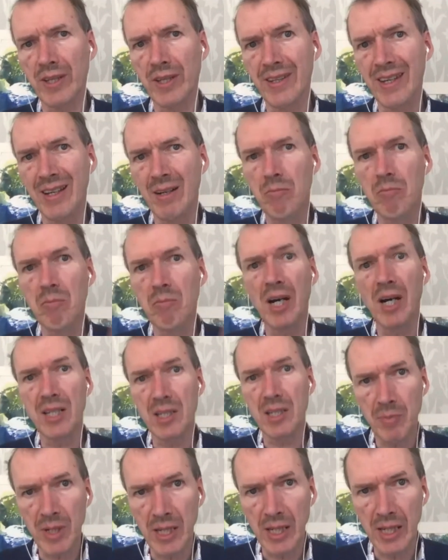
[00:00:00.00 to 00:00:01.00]
there might
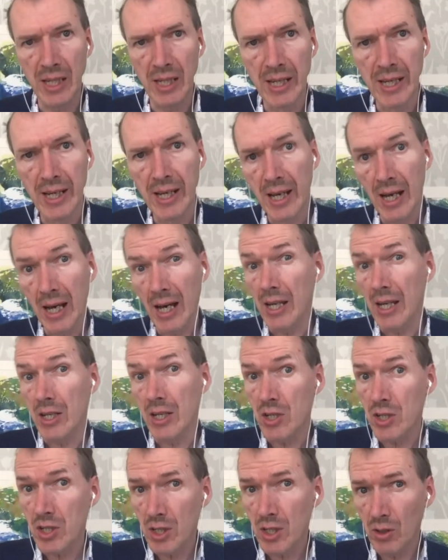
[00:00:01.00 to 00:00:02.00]
be a
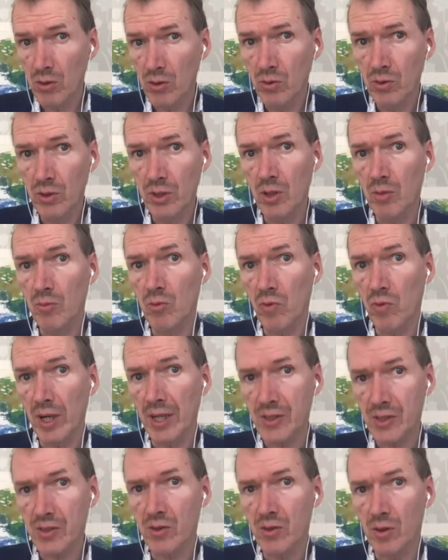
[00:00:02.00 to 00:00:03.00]
new human
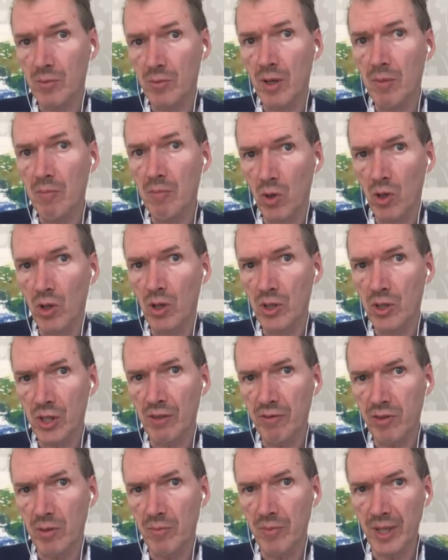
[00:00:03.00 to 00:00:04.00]
rights norm emerging
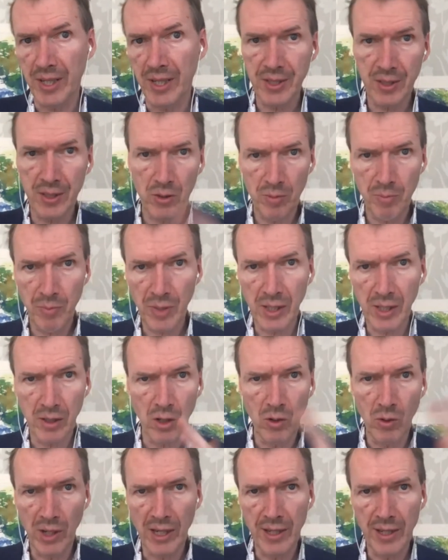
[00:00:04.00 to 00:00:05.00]
from that? It could
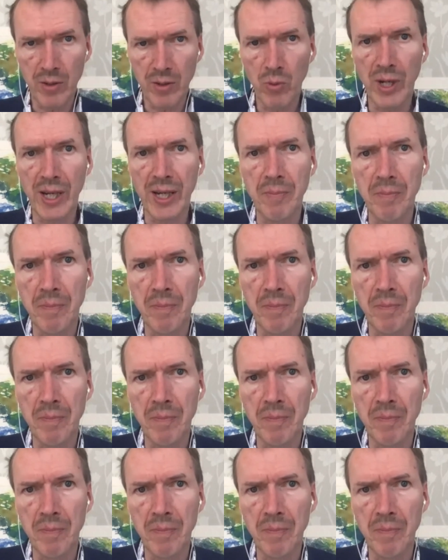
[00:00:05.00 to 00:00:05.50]
go either way.